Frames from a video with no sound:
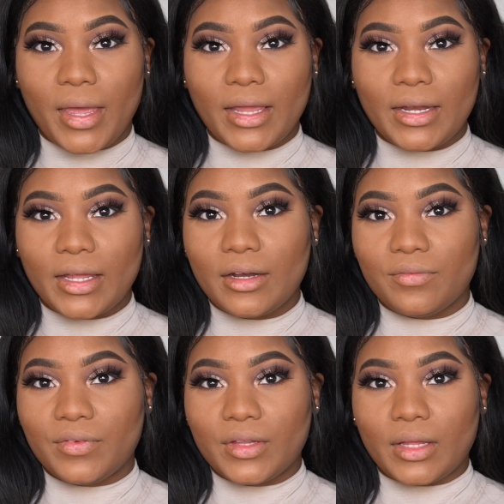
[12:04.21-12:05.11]
back and I kind of
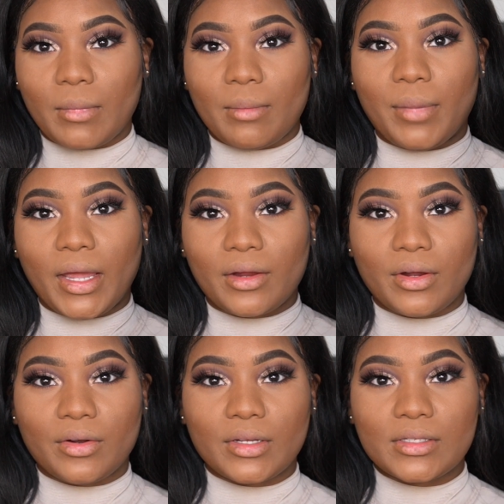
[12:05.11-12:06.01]
feel like my
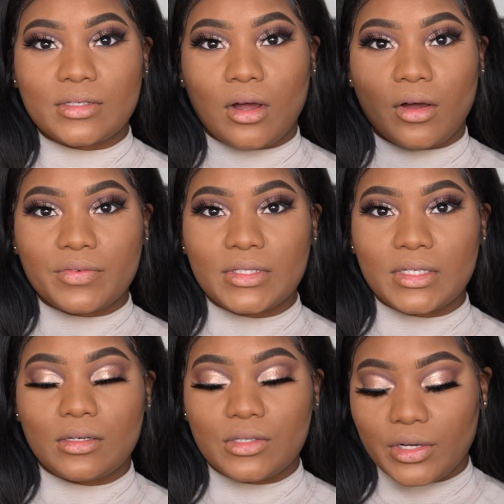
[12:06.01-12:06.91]
background is off
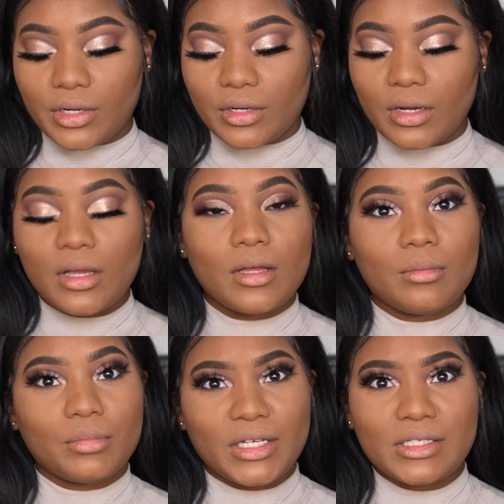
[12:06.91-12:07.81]
center.
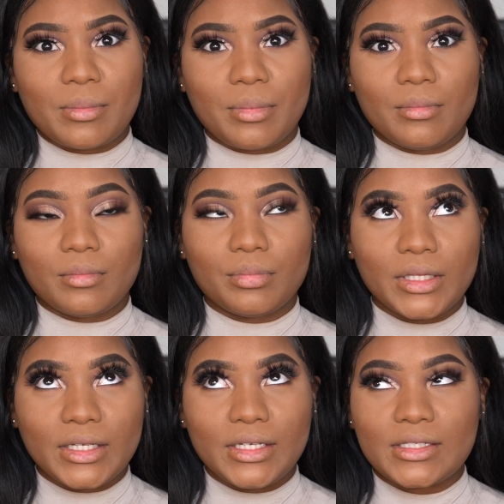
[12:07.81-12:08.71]
Please, uh,
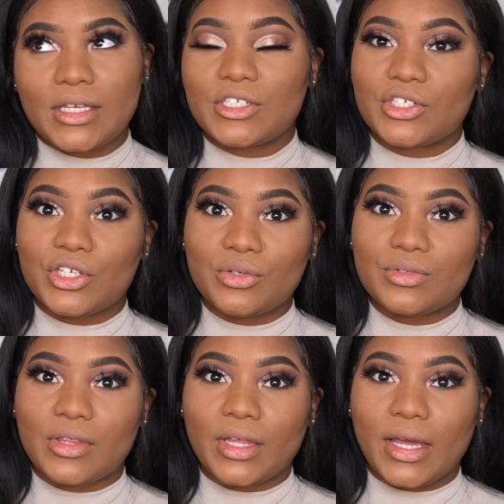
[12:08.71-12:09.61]
please
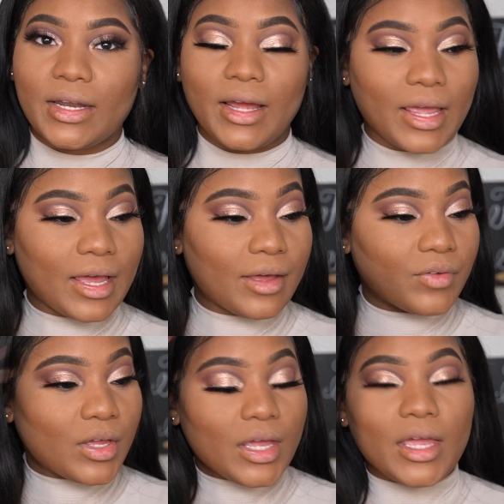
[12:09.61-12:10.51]
excuse that. I
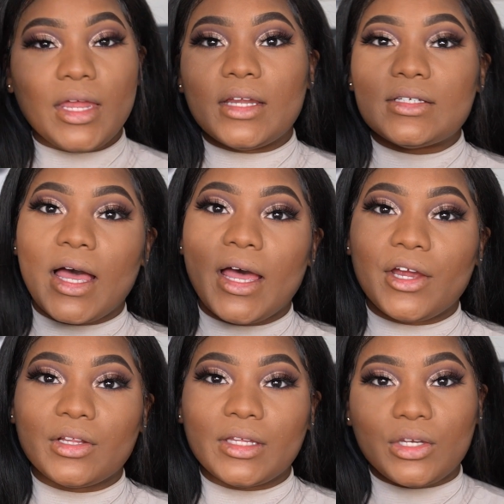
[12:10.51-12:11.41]
have an
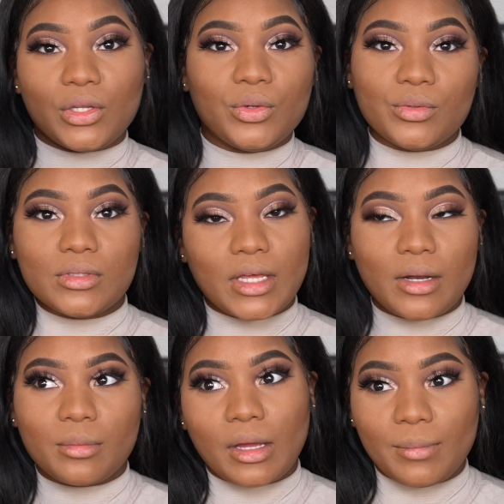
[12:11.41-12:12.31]
entirely new
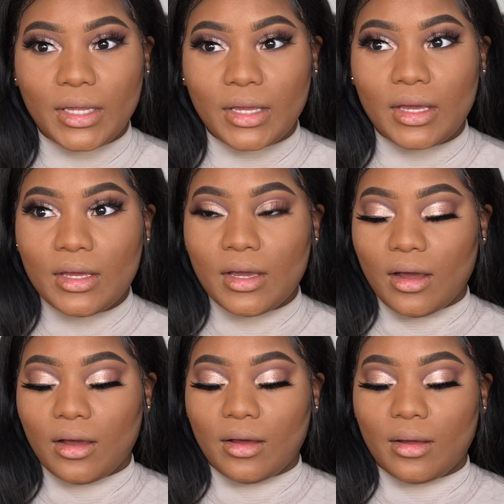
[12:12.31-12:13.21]
setup coming,
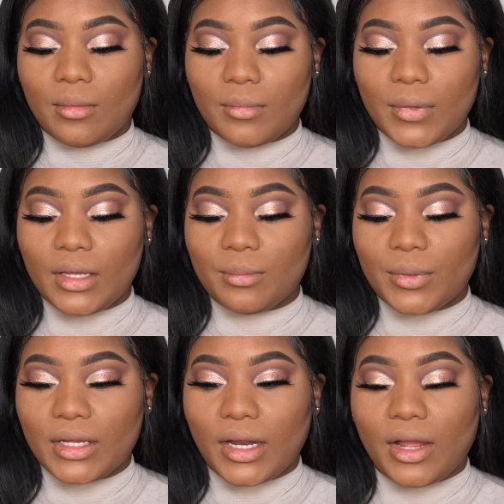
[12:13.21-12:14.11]
um,
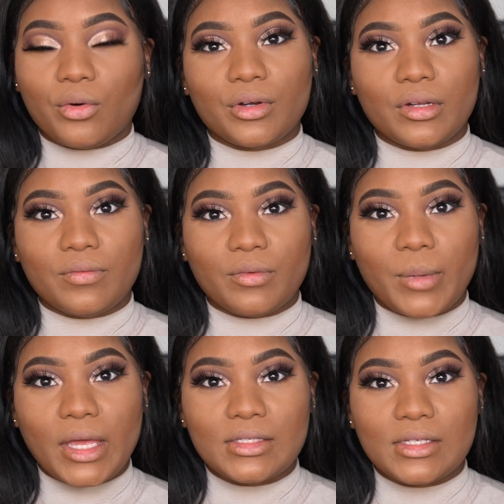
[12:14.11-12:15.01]
but I ordered it from
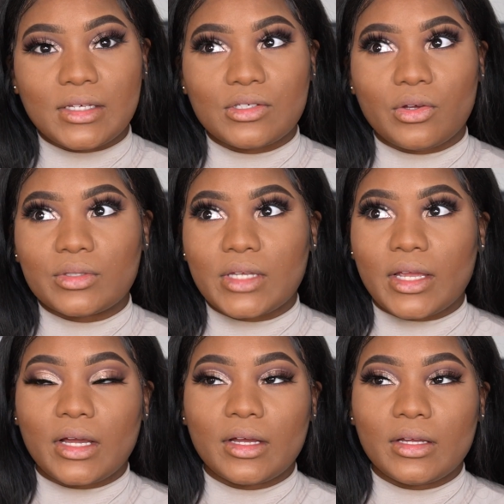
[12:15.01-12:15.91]
Etsy, so it's like,